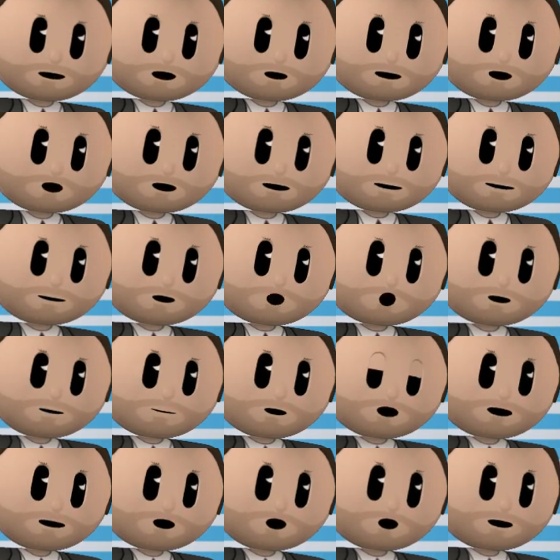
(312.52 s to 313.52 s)
that would
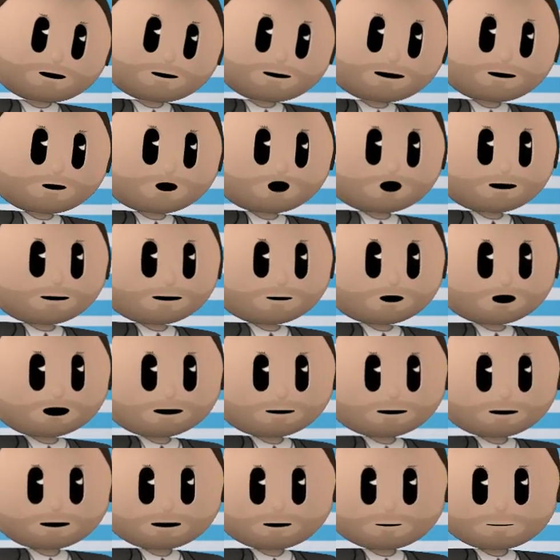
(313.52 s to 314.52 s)
cause someone to act
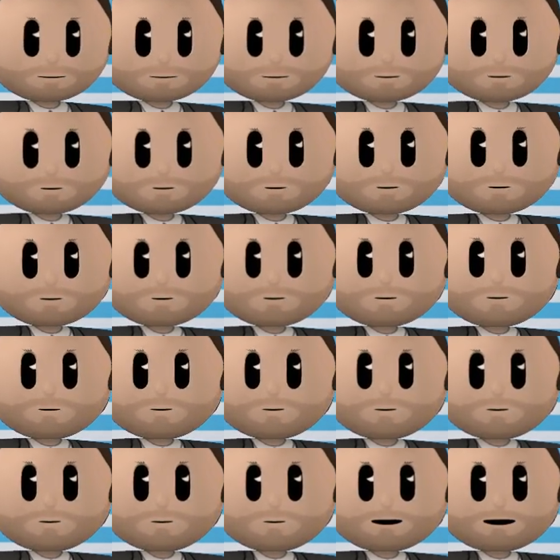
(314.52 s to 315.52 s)
like this,
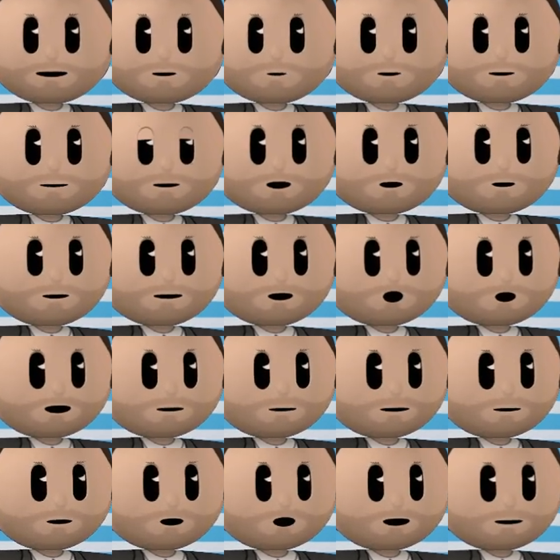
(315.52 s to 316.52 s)
there is a
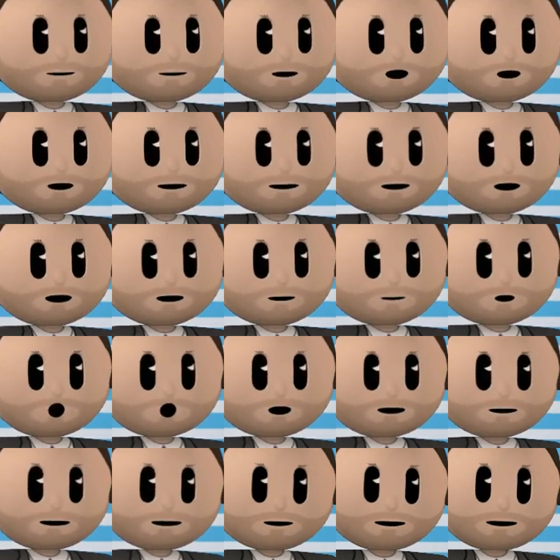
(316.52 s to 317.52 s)
huge chance you didn't
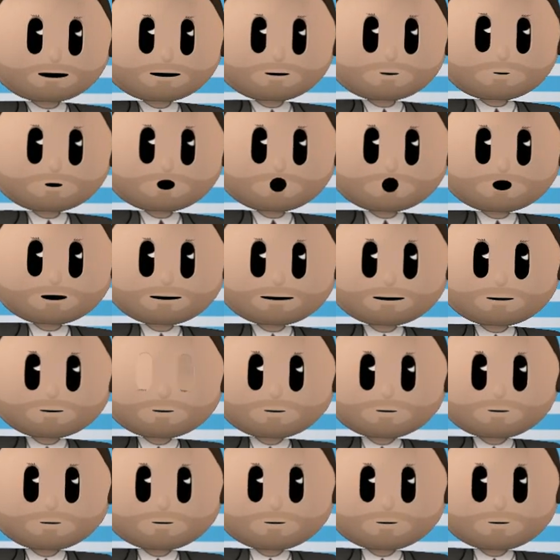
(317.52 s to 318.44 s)
do anything wrong.